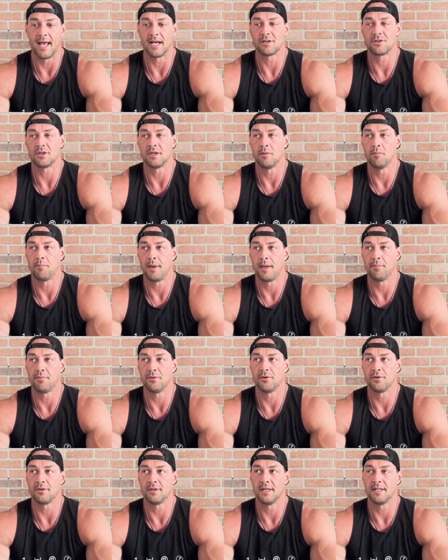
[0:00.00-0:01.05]
Actually,
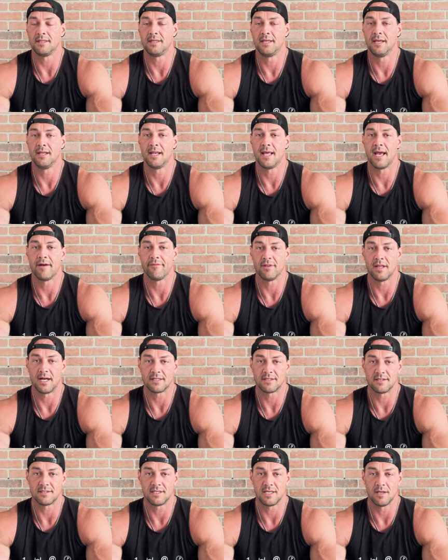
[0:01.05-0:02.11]
people that tend to have
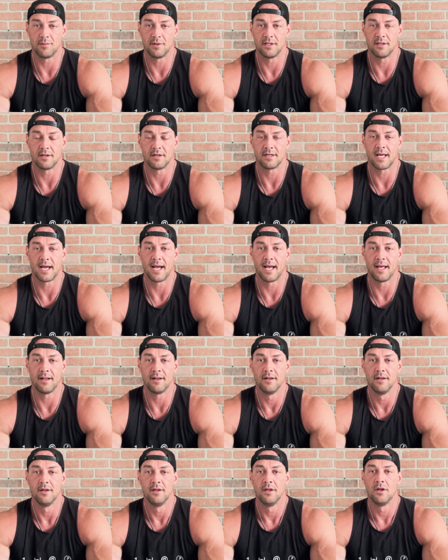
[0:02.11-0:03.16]
lots of cinnamon in their
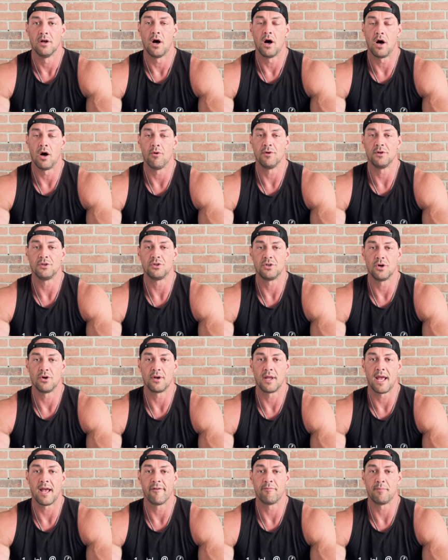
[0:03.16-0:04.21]
diet always show
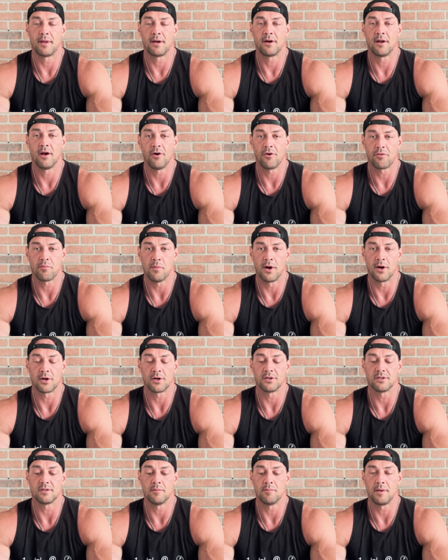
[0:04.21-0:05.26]
to have better health
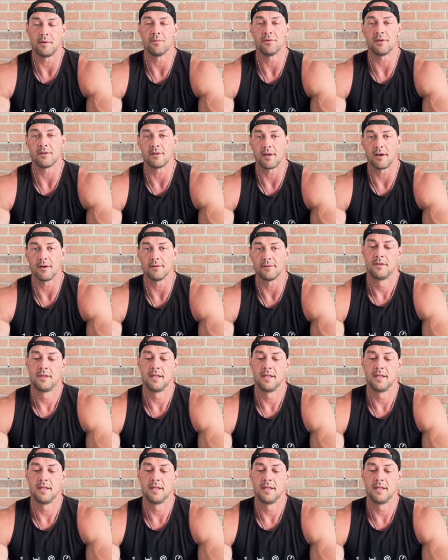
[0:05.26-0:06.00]
markers than people that don't.